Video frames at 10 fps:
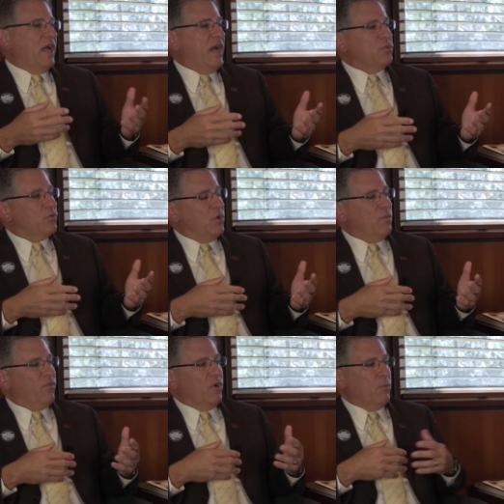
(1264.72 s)
the
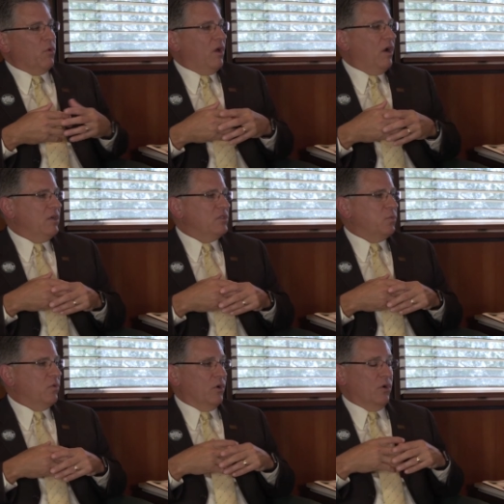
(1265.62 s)
classroom for liberal
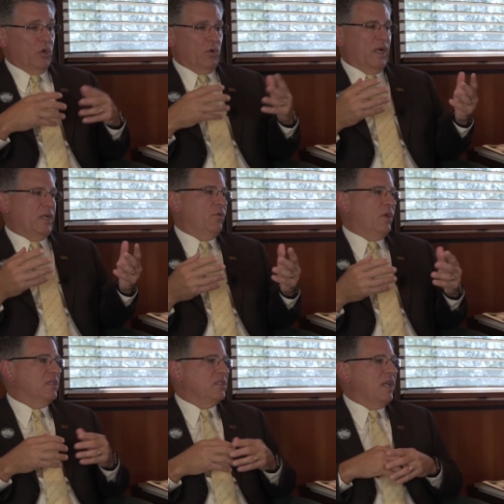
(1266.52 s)
arts where learn by
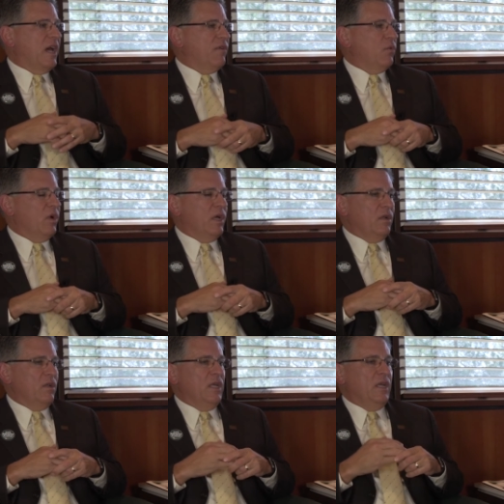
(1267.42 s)
doing is alive and
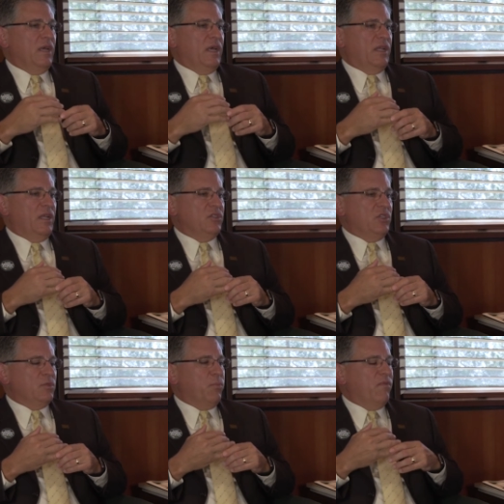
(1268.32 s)
well. And it
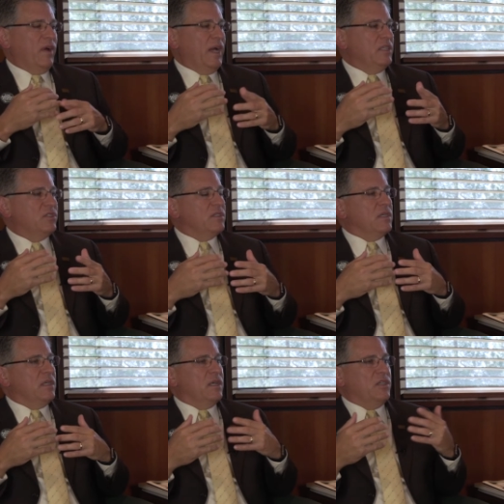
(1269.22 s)
just provides
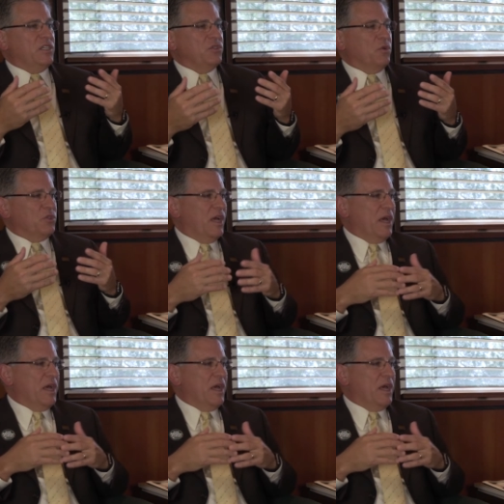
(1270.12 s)
uh, additional